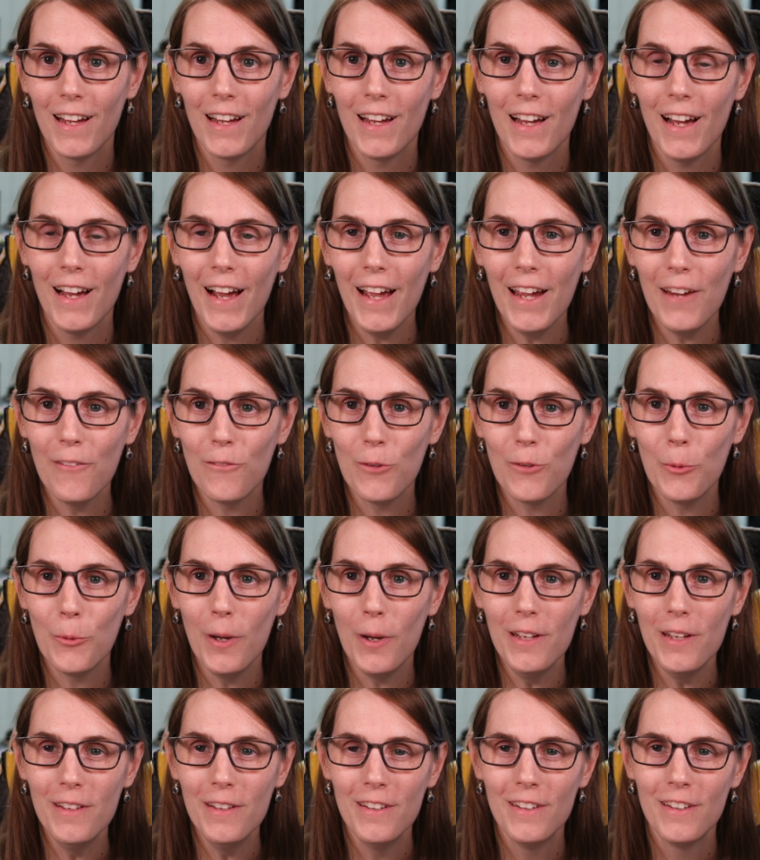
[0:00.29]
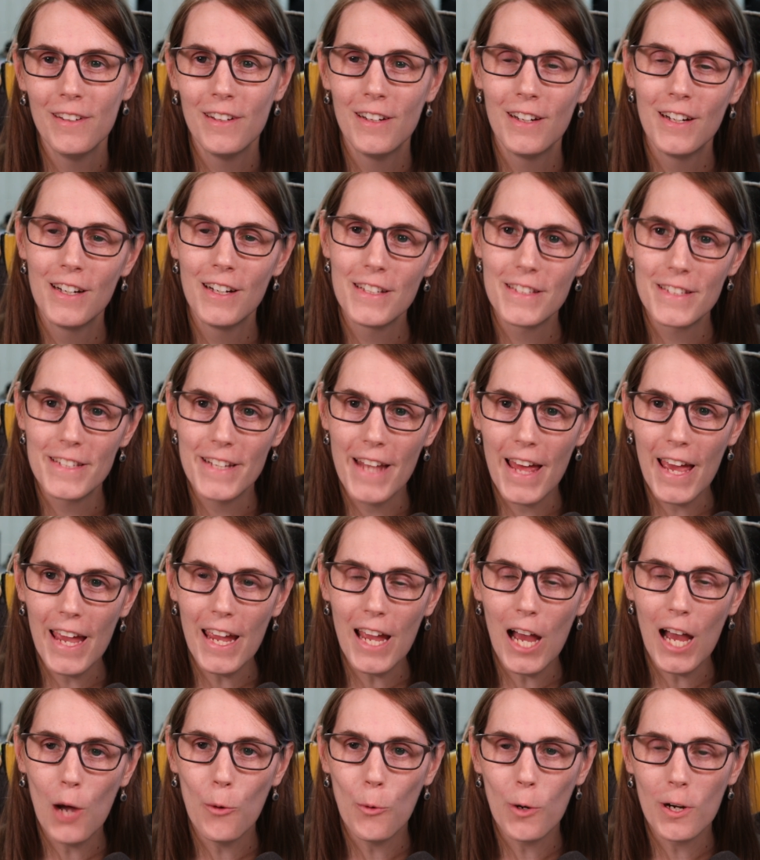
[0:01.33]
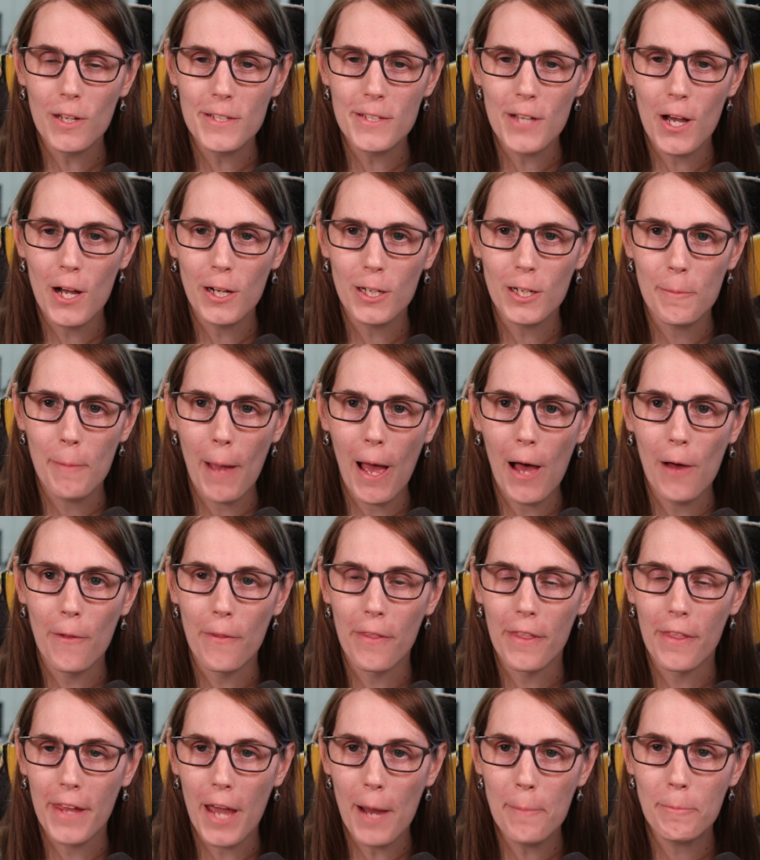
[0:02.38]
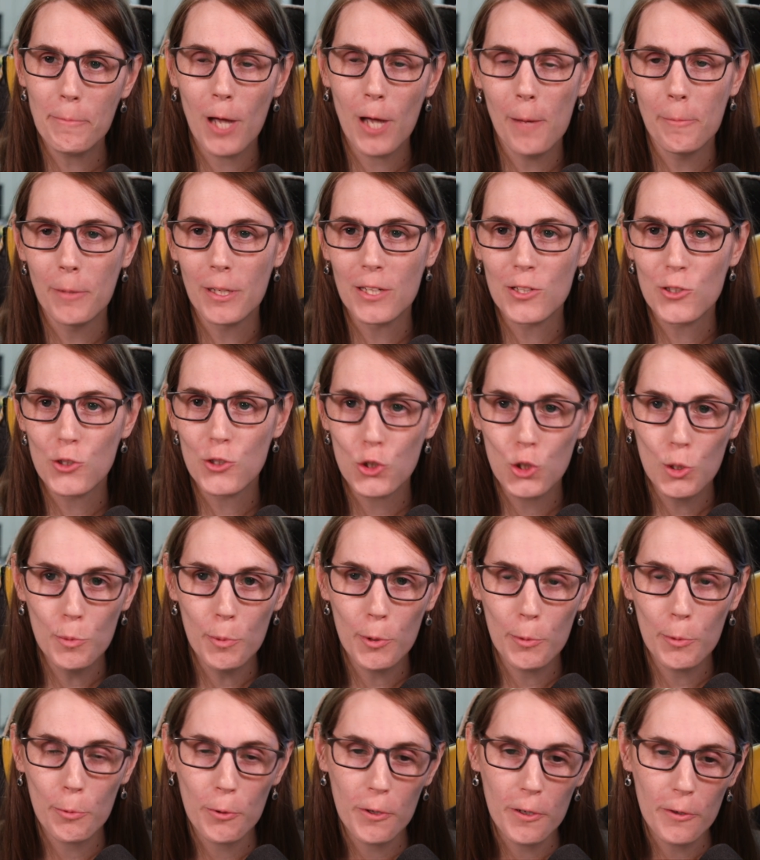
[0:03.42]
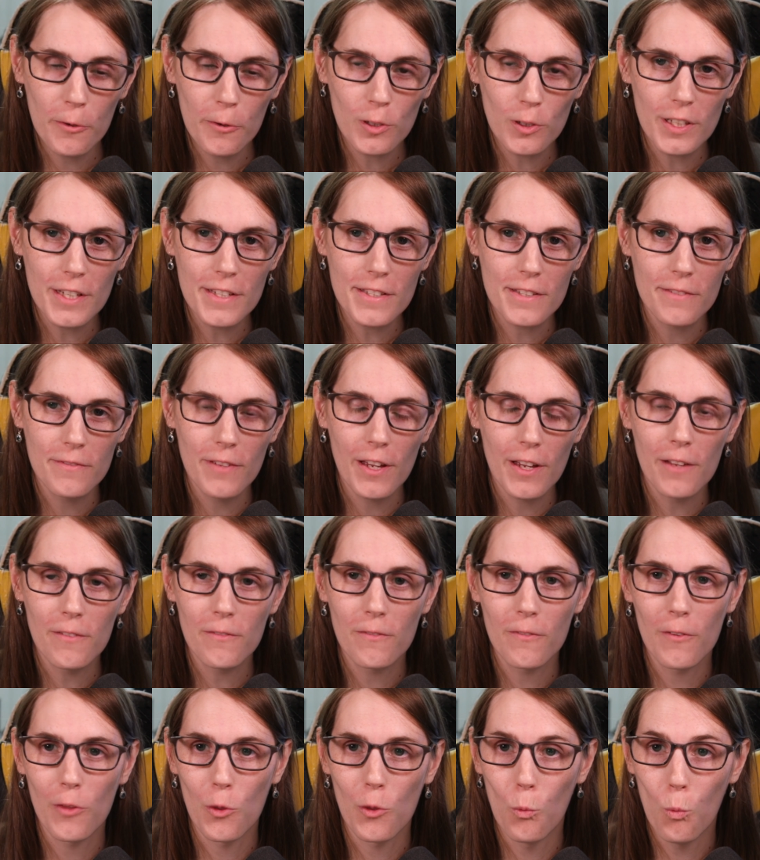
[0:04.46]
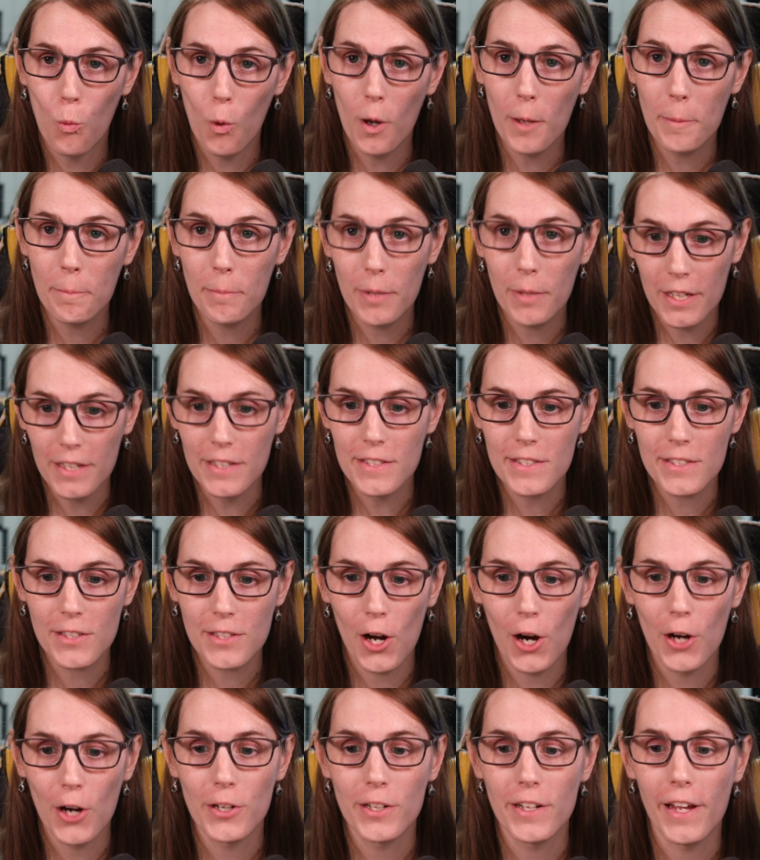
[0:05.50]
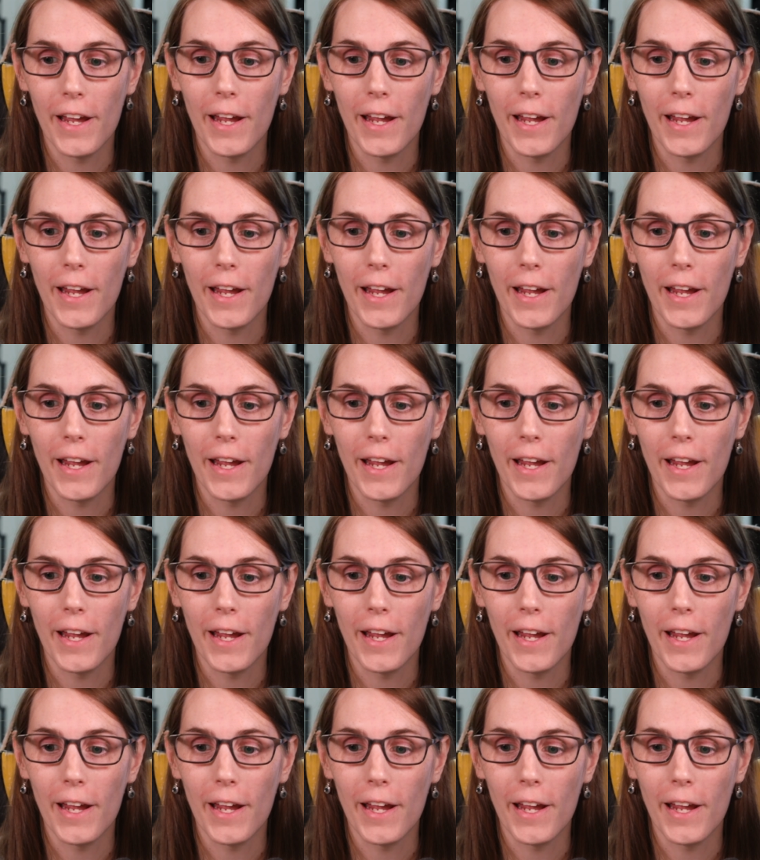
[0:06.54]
Everyone. Today I want to talk about the upcoming super pre-release event for the One Piece card game.